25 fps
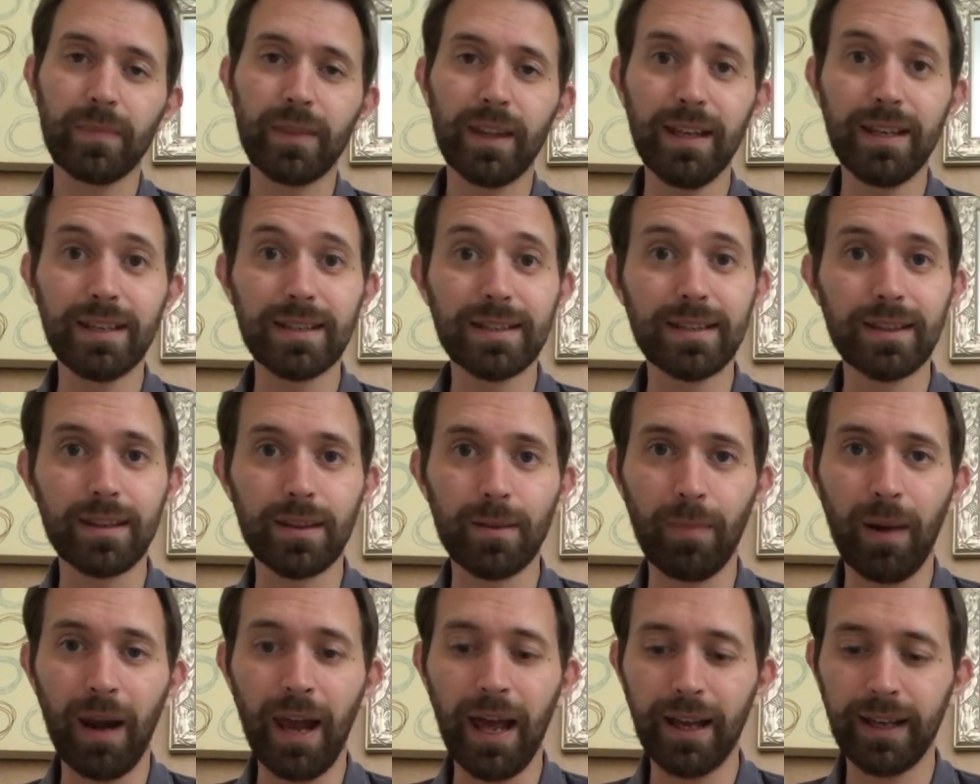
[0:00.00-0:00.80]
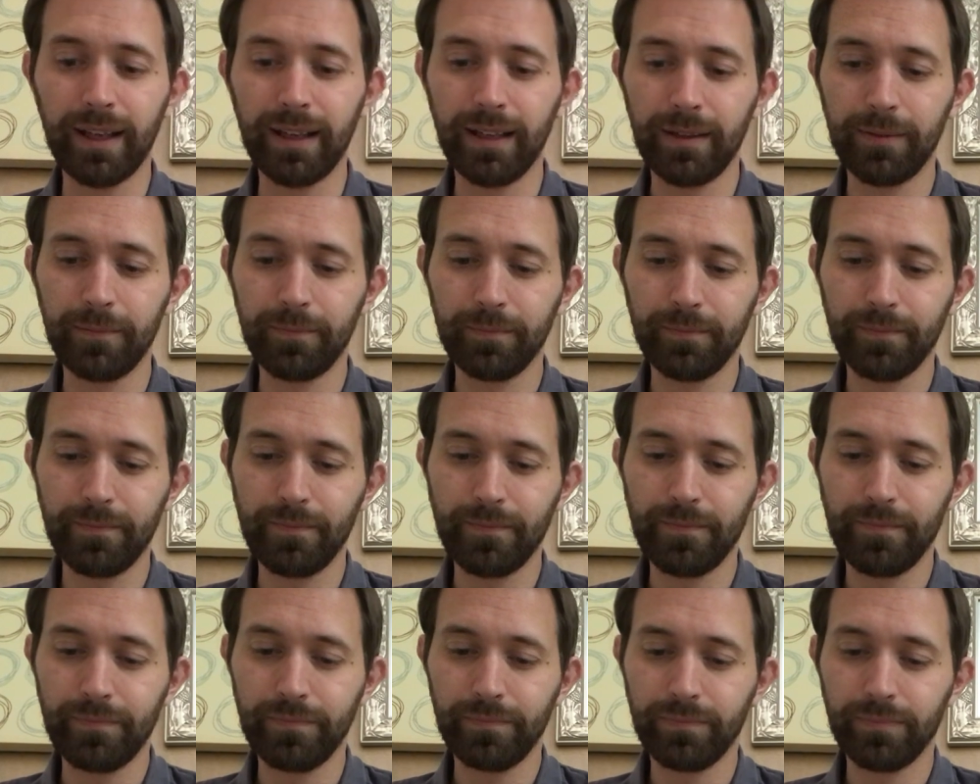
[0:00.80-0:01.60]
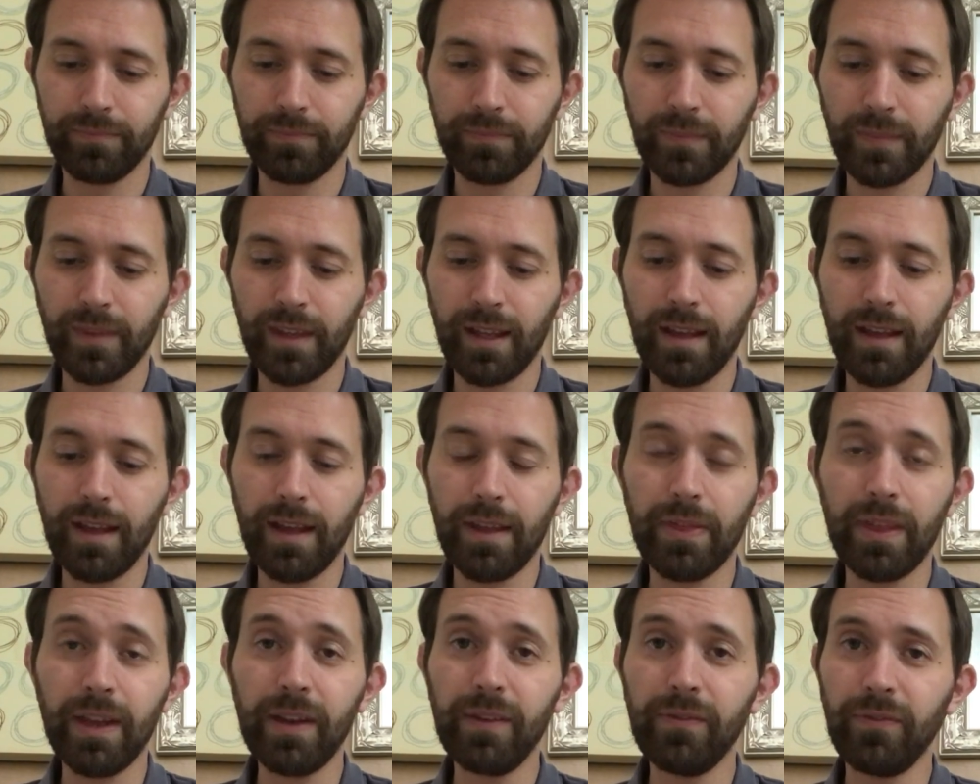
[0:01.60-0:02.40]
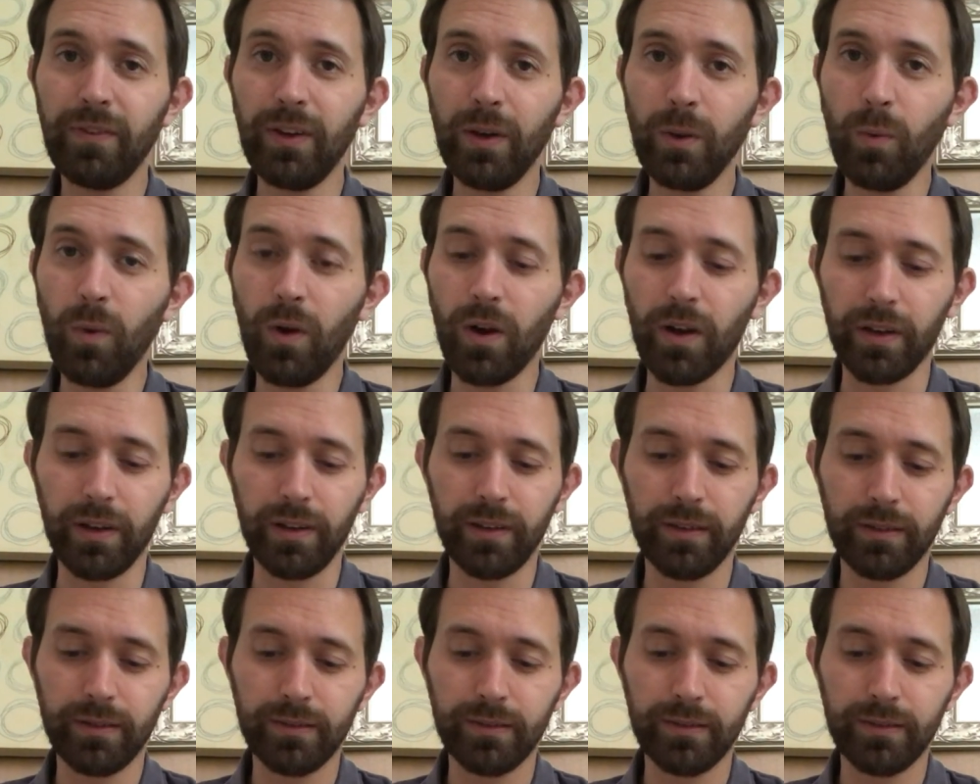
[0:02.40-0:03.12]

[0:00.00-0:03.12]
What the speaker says: into the black. They flew on.